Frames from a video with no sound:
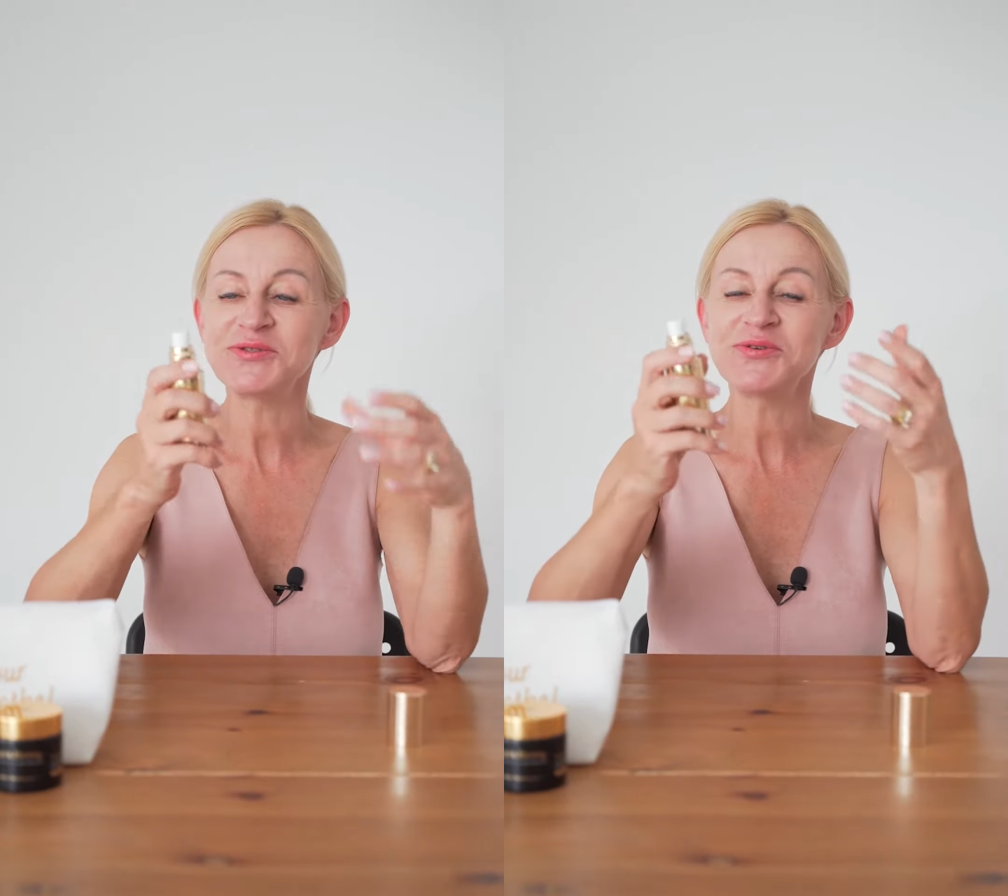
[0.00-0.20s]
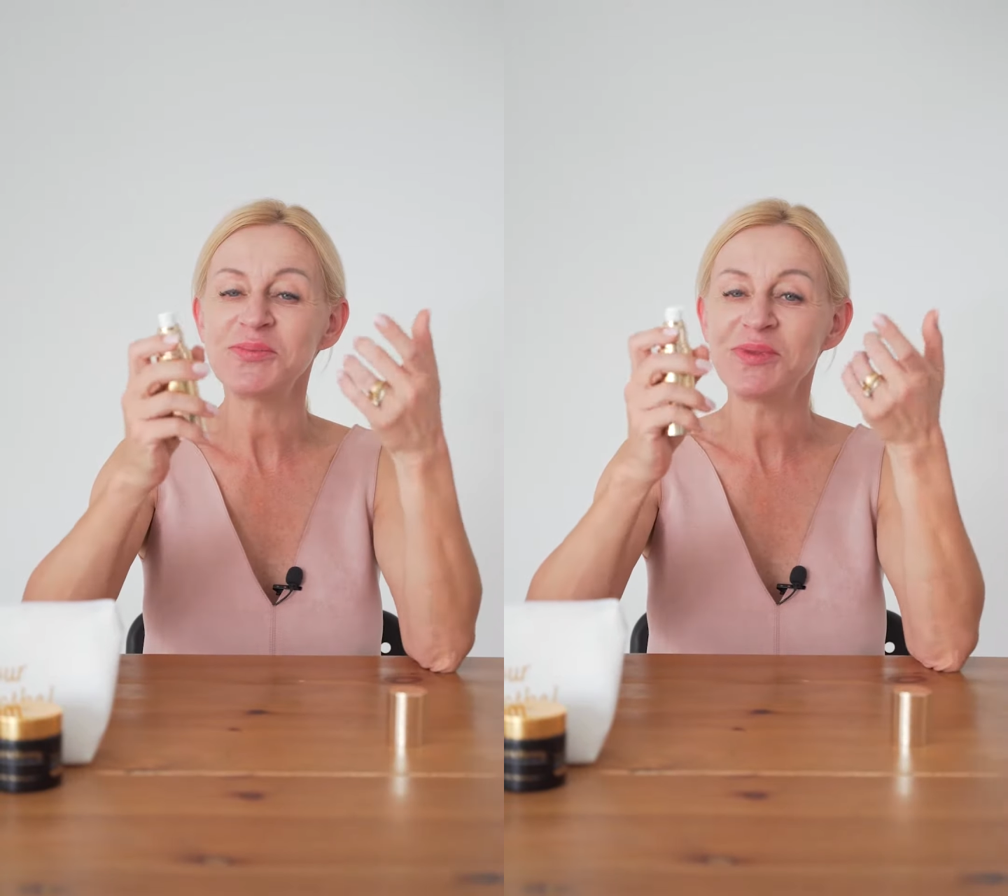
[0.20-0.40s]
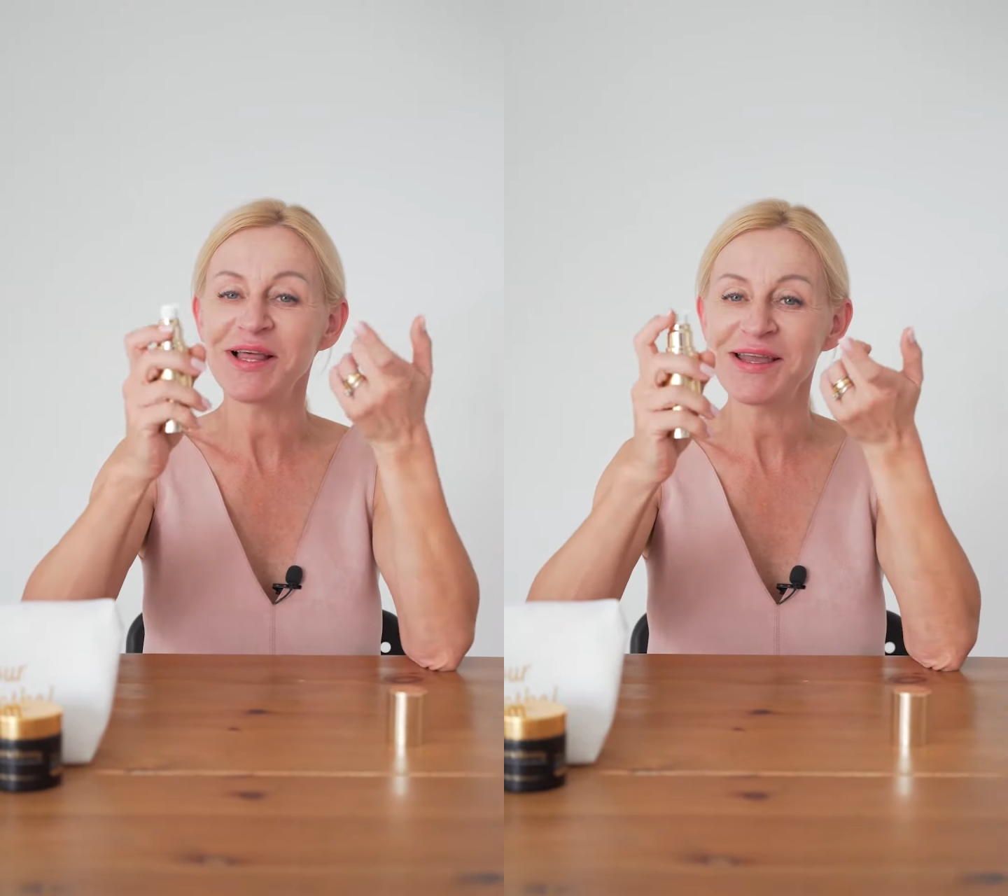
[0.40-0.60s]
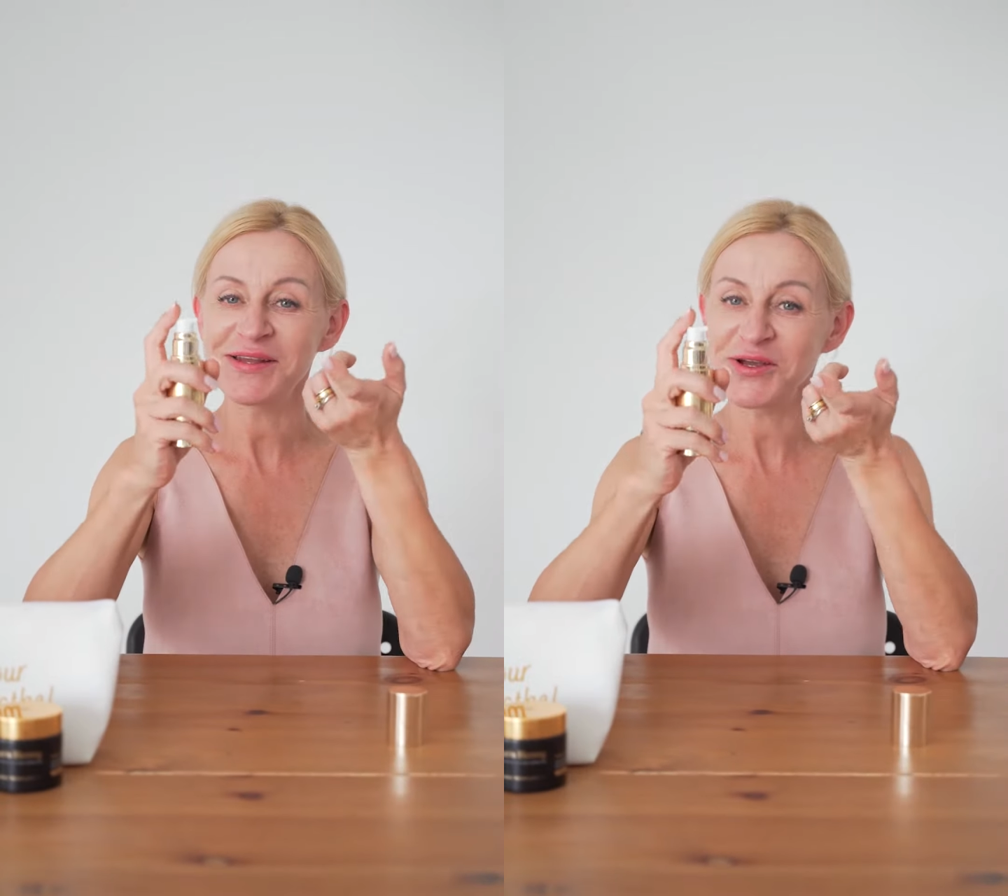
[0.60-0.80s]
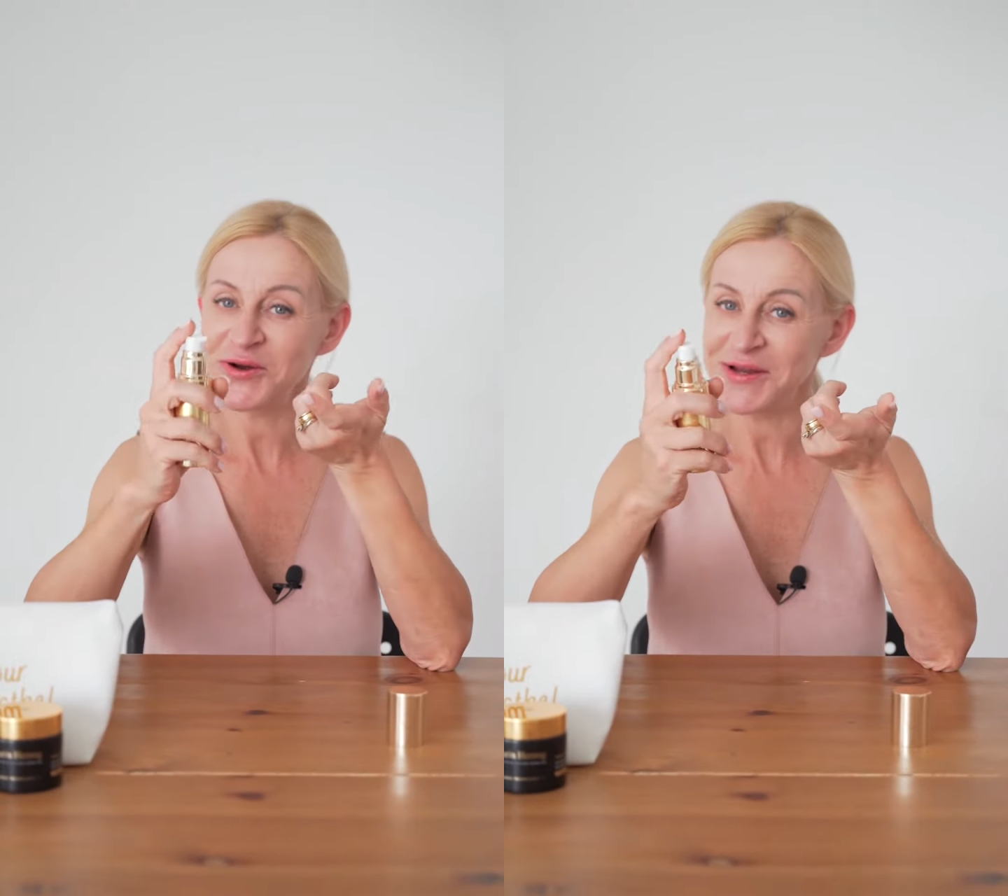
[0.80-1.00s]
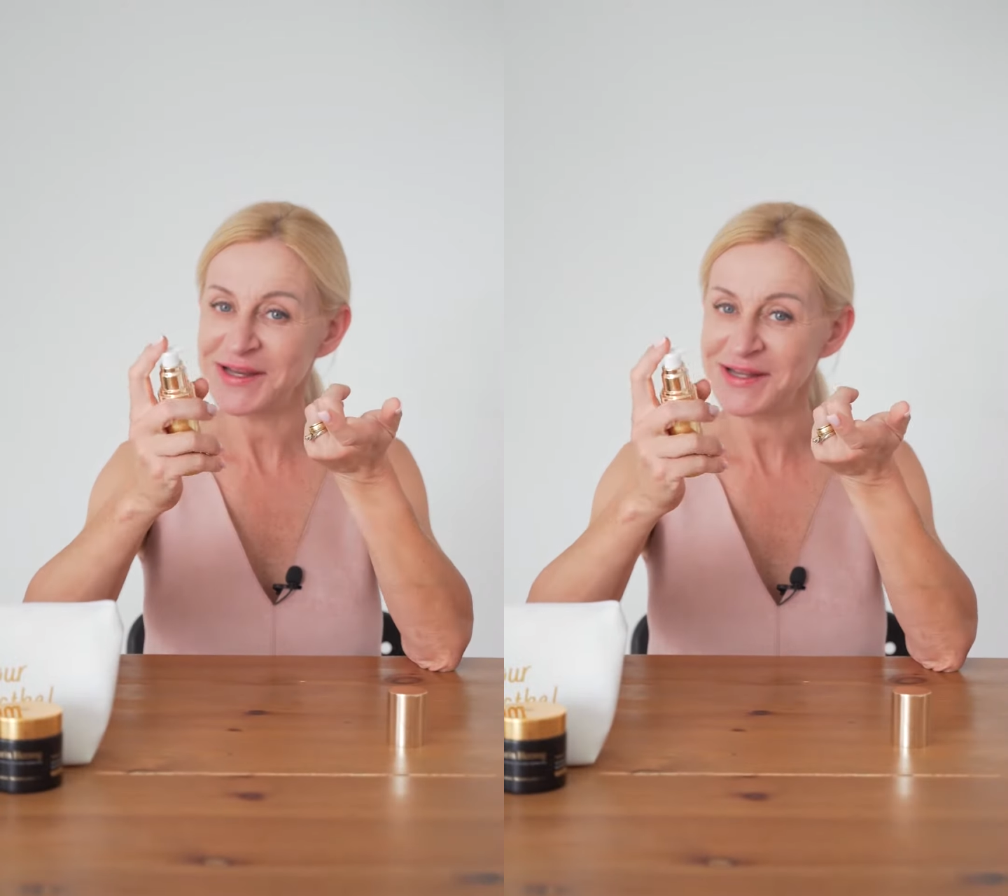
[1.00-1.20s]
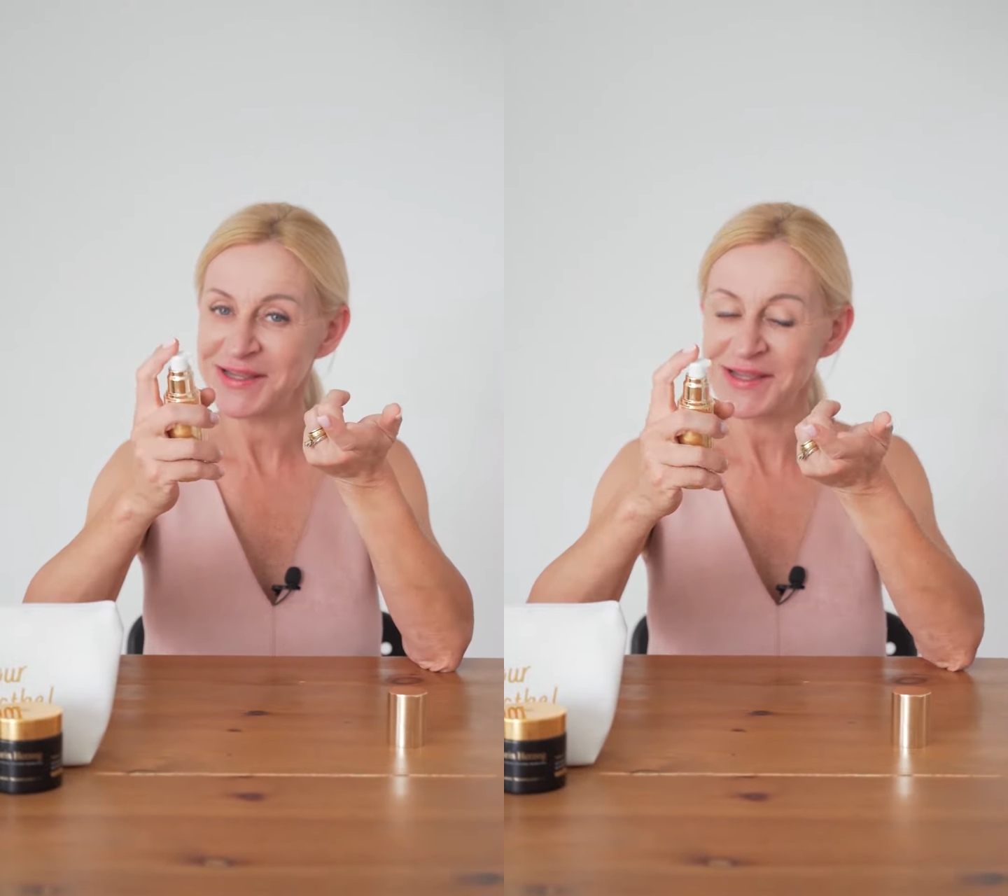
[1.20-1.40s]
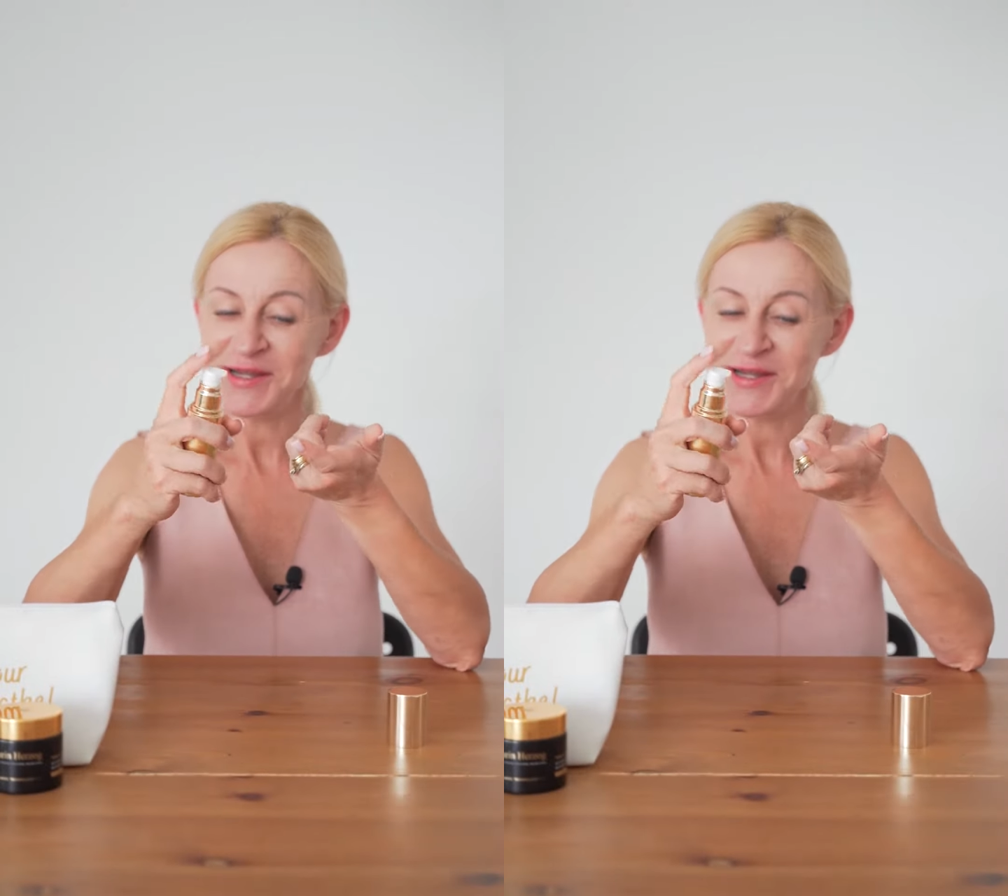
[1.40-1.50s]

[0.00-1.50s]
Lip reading: to apply it correctly